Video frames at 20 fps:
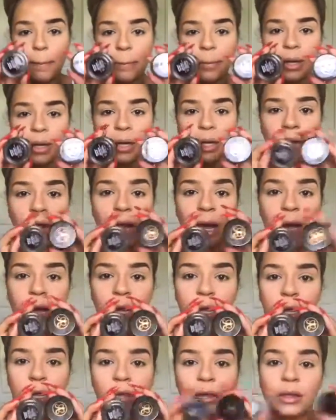but
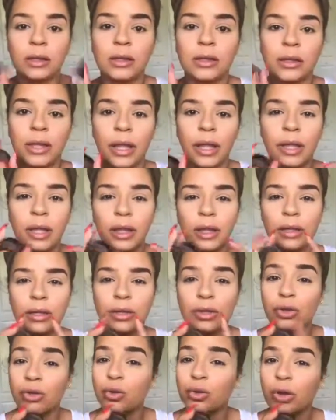I think
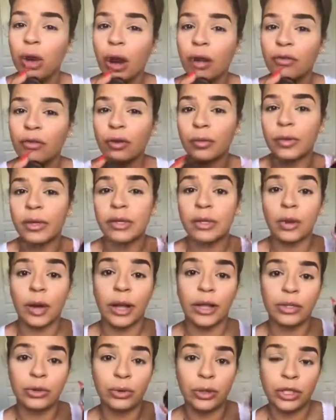it's too dark for me, so
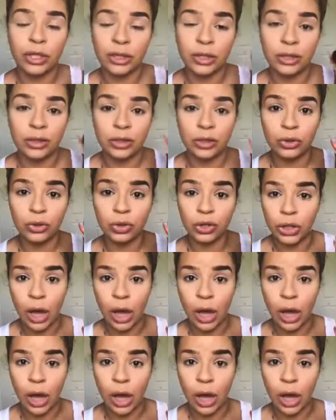I switched it to